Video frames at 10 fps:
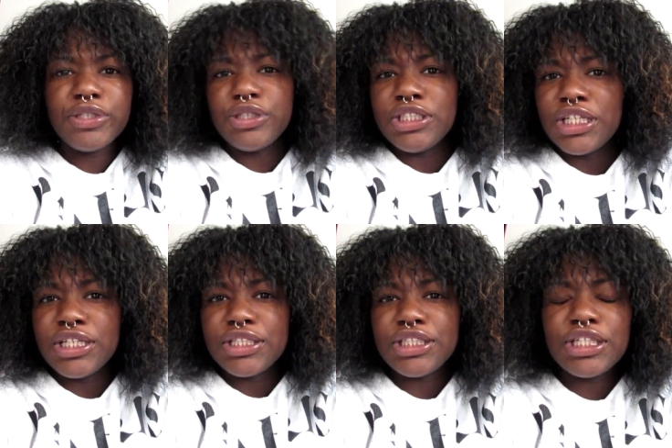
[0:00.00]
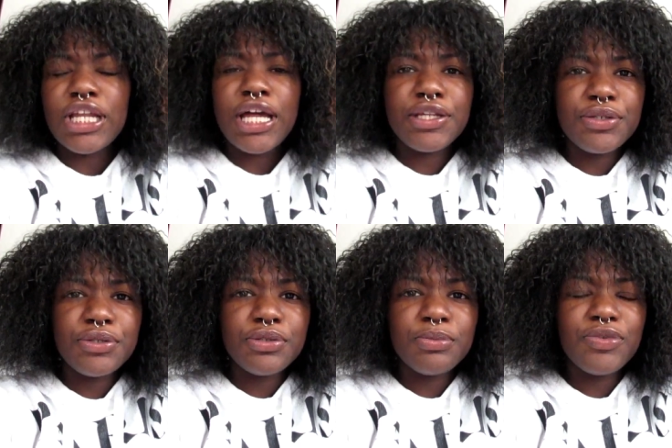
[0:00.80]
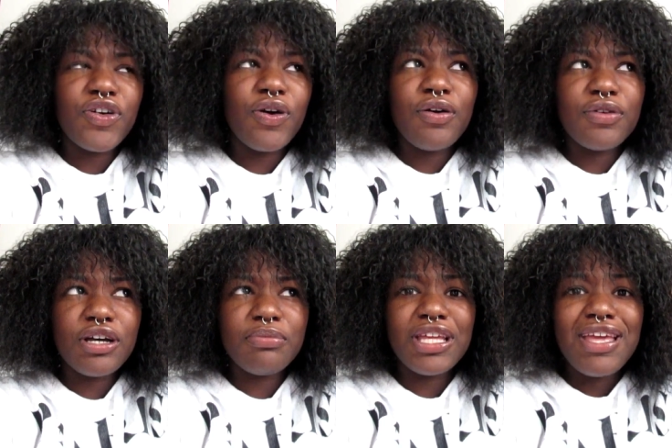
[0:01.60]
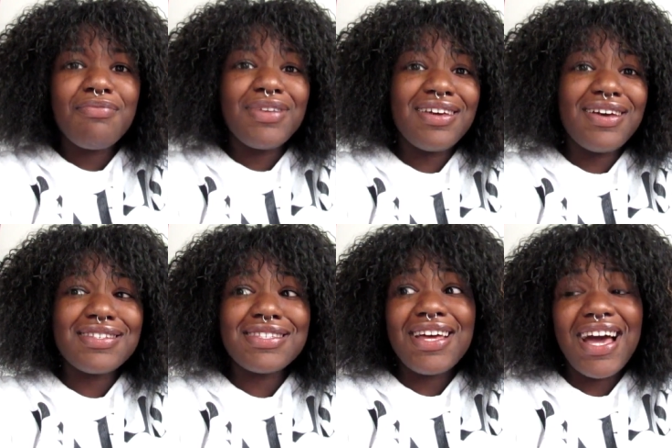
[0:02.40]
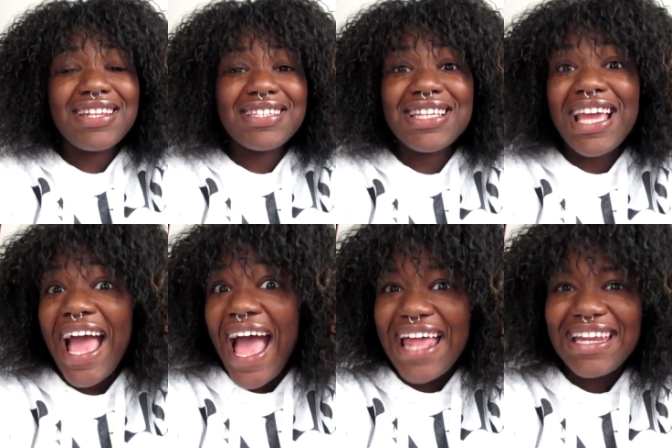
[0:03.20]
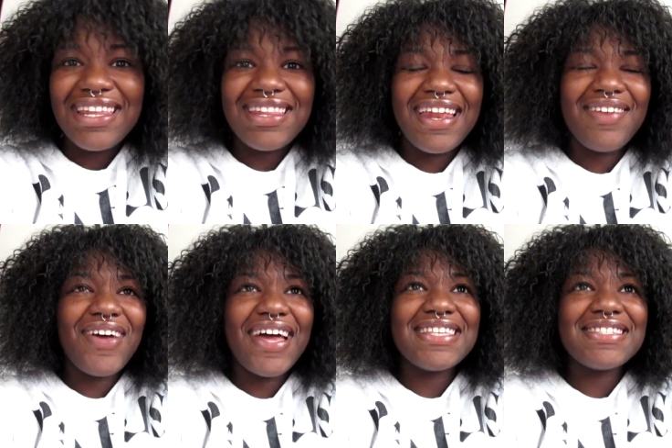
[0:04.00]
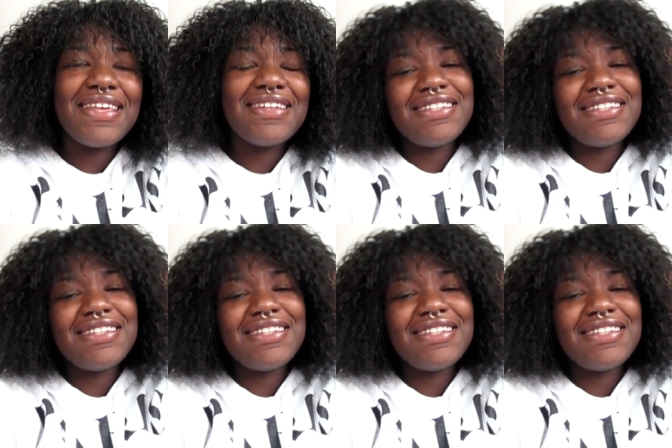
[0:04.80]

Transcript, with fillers: what you should and should not do before homecoming because honestly, I needed that advice